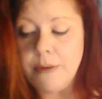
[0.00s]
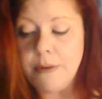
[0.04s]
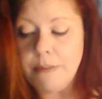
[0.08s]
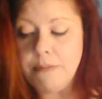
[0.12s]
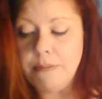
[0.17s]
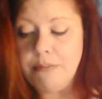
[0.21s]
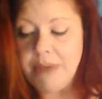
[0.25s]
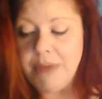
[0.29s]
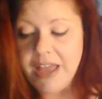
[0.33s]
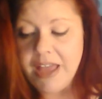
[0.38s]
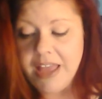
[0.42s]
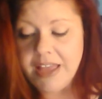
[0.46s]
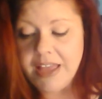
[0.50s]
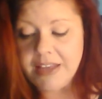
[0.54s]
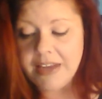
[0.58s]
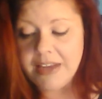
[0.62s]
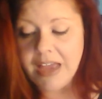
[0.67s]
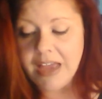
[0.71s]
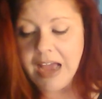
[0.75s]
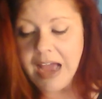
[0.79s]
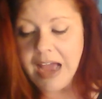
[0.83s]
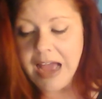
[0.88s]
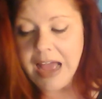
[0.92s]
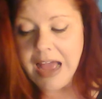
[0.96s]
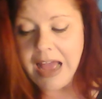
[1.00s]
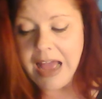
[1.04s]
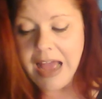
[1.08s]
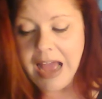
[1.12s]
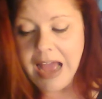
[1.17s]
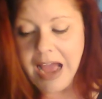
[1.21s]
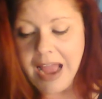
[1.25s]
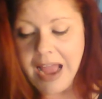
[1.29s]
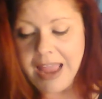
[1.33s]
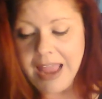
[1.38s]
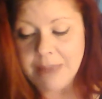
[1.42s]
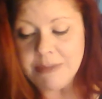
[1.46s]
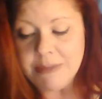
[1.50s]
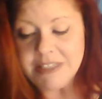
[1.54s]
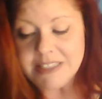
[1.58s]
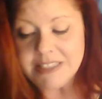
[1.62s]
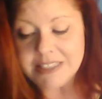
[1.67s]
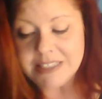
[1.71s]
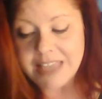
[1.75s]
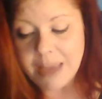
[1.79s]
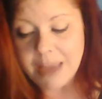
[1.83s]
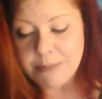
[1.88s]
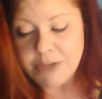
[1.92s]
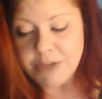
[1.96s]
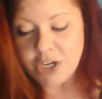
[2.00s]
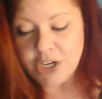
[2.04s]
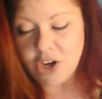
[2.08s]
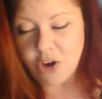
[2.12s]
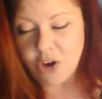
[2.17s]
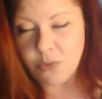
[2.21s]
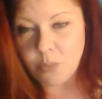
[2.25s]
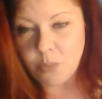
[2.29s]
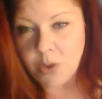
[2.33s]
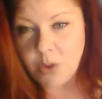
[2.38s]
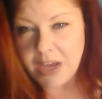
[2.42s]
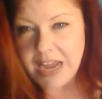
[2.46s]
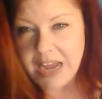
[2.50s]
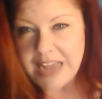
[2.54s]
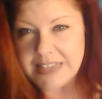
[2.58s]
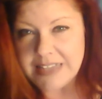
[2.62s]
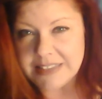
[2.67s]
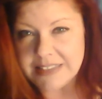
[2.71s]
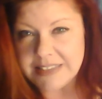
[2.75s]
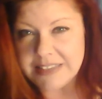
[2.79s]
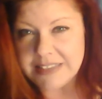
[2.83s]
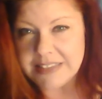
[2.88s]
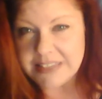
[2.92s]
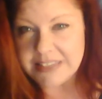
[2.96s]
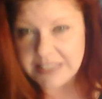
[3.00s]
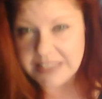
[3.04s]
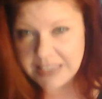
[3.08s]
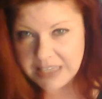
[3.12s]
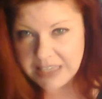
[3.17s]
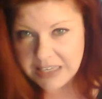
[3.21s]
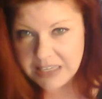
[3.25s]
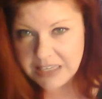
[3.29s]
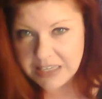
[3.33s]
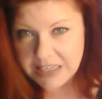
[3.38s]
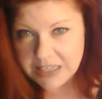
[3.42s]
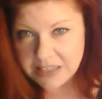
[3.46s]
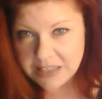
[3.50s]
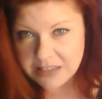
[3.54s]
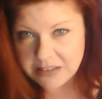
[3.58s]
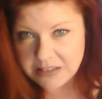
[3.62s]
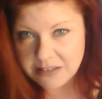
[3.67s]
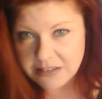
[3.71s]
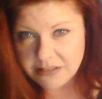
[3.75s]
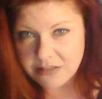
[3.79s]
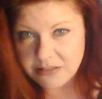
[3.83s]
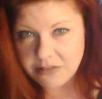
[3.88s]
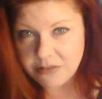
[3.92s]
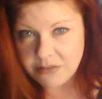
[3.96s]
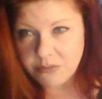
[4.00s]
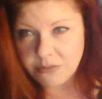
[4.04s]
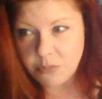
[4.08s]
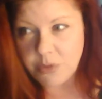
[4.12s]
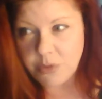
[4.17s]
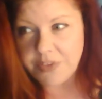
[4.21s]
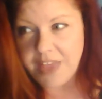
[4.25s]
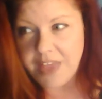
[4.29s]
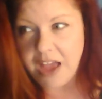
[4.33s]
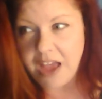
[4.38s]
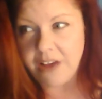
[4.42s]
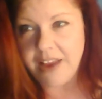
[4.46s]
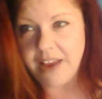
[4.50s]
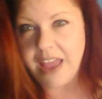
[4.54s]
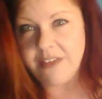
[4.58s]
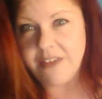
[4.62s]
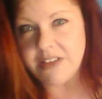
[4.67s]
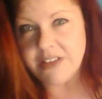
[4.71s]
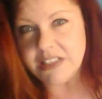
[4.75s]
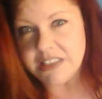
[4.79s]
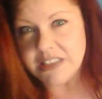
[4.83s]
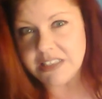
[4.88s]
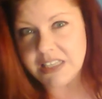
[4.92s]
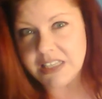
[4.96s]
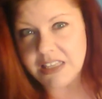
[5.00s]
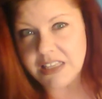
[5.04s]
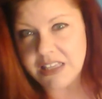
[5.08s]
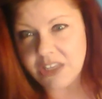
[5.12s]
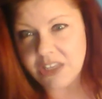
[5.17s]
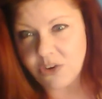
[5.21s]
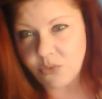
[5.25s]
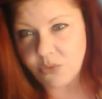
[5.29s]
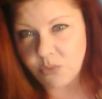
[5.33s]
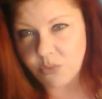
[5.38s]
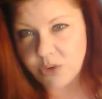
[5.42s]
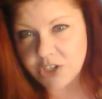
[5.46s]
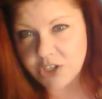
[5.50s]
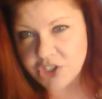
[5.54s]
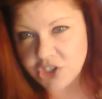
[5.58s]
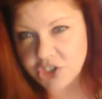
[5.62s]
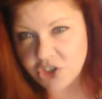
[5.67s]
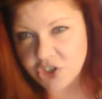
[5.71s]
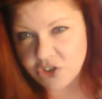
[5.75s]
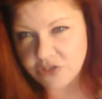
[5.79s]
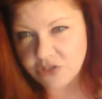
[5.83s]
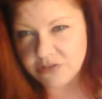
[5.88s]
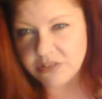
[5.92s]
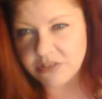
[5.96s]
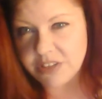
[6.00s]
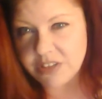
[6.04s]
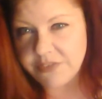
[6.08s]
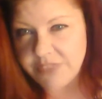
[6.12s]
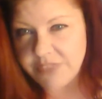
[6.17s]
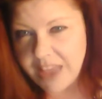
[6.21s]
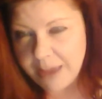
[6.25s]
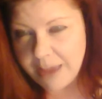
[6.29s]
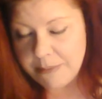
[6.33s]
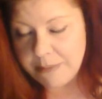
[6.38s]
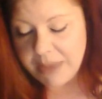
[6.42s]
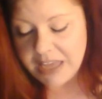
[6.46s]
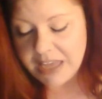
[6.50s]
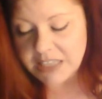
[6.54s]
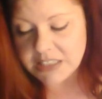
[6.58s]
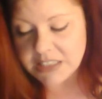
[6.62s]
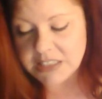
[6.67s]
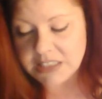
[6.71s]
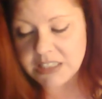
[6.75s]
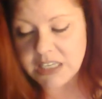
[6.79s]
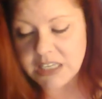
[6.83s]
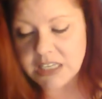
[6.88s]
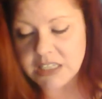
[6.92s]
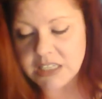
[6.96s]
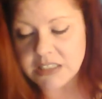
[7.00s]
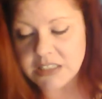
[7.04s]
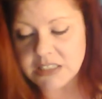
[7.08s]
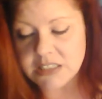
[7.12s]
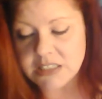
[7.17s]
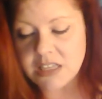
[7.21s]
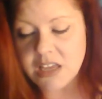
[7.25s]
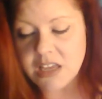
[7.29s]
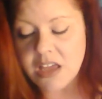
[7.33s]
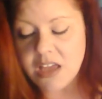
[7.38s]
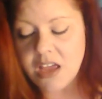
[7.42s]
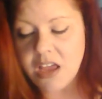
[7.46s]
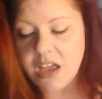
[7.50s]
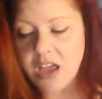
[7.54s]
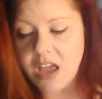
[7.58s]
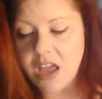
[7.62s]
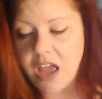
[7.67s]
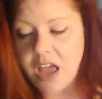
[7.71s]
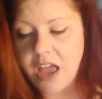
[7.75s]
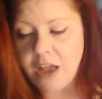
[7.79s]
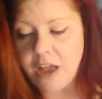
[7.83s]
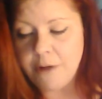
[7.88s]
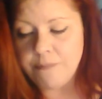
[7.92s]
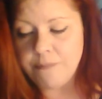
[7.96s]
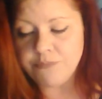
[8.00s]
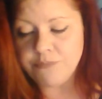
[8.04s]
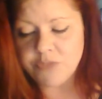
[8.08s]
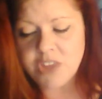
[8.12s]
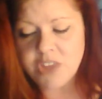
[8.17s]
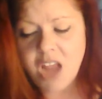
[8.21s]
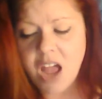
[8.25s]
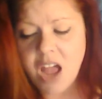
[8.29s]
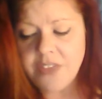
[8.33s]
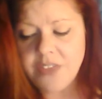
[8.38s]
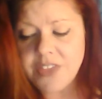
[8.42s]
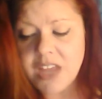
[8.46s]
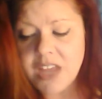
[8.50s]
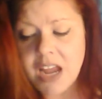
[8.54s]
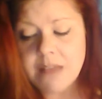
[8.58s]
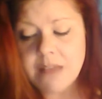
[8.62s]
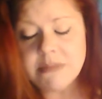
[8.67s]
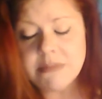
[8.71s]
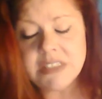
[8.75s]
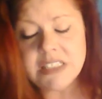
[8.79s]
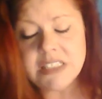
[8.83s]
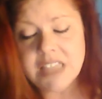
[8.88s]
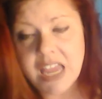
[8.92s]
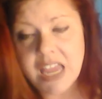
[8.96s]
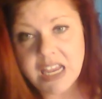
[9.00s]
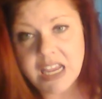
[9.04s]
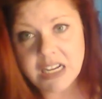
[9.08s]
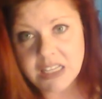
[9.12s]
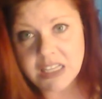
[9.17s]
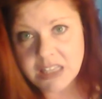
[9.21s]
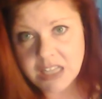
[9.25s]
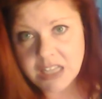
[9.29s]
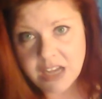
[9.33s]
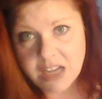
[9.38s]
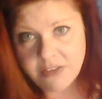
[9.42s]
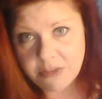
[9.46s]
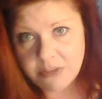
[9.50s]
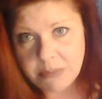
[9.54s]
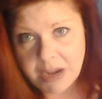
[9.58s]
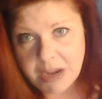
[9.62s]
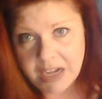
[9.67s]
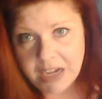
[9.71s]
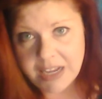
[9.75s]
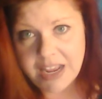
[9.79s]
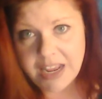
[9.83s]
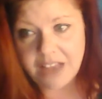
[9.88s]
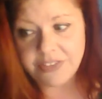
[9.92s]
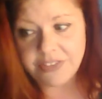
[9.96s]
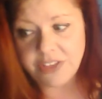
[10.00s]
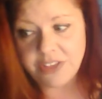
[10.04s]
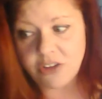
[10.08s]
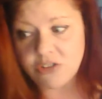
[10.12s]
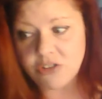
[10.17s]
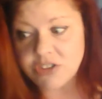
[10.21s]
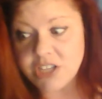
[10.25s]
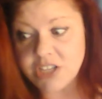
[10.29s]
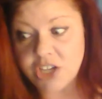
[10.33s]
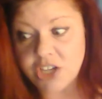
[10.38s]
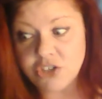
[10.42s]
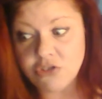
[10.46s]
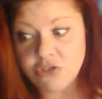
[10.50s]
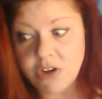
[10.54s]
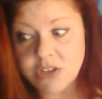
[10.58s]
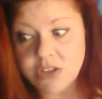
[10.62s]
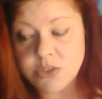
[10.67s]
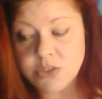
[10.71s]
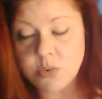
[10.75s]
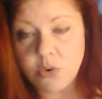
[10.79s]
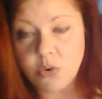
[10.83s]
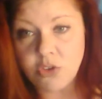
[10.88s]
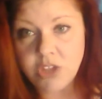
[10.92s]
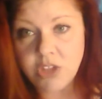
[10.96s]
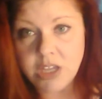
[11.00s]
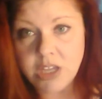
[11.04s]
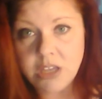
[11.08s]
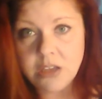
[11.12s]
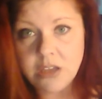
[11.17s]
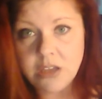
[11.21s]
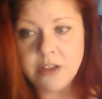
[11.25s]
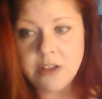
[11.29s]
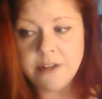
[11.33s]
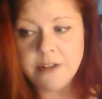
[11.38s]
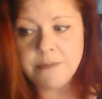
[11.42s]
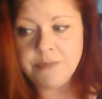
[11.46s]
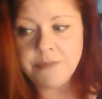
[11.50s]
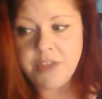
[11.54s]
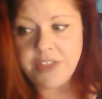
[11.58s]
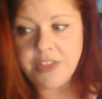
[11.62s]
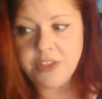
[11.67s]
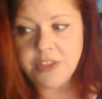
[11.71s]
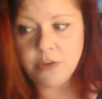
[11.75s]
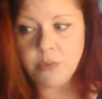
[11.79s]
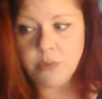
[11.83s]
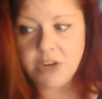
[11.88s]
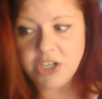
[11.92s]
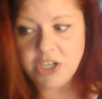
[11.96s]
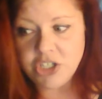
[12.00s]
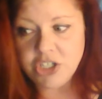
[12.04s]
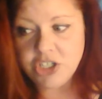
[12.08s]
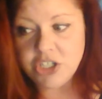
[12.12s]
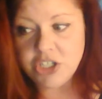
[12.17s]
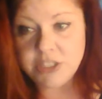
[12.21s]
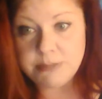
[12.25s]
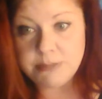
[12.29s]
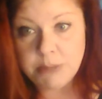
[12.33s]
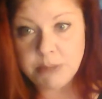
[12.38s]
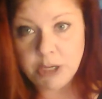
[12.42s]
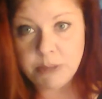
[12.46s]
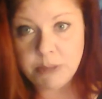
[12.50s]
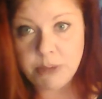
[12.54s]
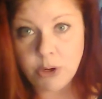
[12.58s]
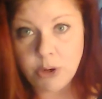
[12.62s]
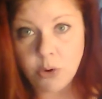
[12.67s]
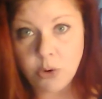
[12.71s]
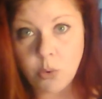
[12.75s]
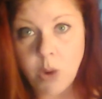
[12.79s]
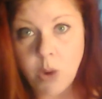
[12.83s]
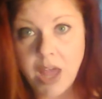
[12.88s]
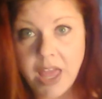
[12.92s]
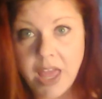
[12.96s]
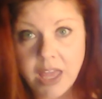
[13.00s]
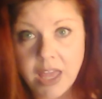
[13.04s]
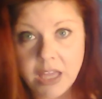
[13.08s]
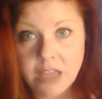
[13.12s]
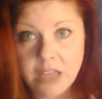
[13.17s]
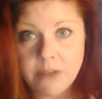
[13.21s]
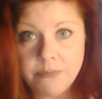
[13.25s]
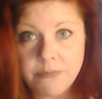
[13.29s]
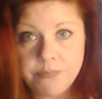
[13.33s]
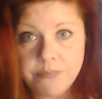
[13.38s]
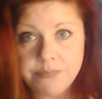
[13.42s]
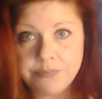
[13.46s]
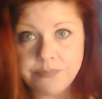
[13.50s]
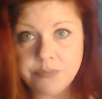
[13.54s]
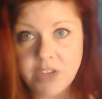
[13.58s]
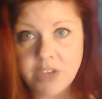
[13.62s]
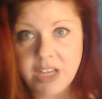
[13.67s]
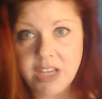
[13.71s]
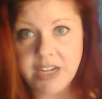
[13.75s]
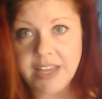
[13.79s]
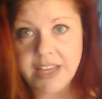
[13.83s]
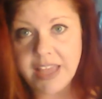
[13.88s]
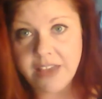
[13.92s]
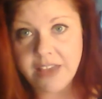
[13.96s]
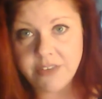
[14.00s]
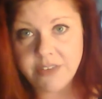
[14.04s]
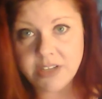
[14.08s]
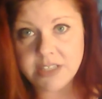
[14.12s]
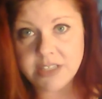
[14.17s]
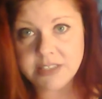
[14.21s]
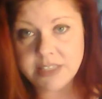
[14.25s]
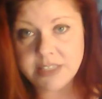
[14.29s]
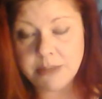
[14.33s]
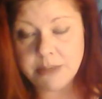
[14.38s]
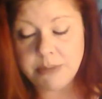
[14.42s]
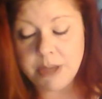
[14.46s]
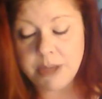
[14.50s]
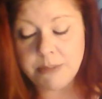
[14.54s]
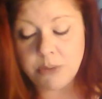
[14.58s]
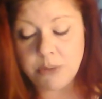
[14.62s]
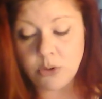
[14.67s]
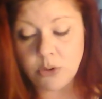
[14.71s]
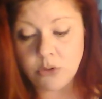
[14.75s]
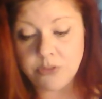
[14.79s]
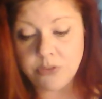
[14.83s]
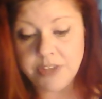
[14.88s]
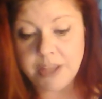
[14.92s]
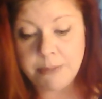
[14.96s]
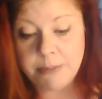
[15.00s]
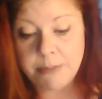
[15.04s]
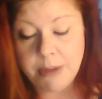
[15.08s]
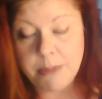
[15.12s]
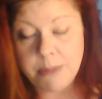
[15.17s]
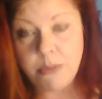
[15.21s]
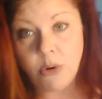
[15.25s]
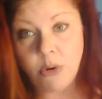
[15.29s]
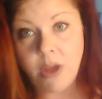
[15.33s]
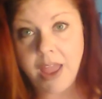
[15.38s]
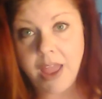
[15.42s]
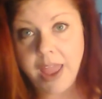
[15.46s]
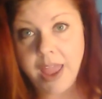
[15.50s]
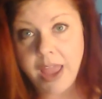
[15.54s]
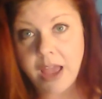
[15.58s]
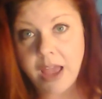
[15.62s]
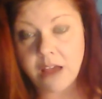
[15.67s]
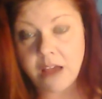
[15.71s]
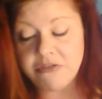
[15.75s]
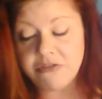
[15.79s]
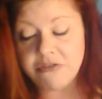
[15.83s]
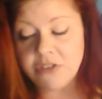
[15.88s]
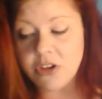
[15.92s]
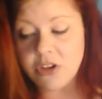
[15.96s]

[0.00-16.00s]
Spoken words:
but I am a skeptic on what I see without having seen the original, if that makes sense. Not that I'm stating that everybody out there is untrustworthy and that we should just poo-poo away any evidence that people have,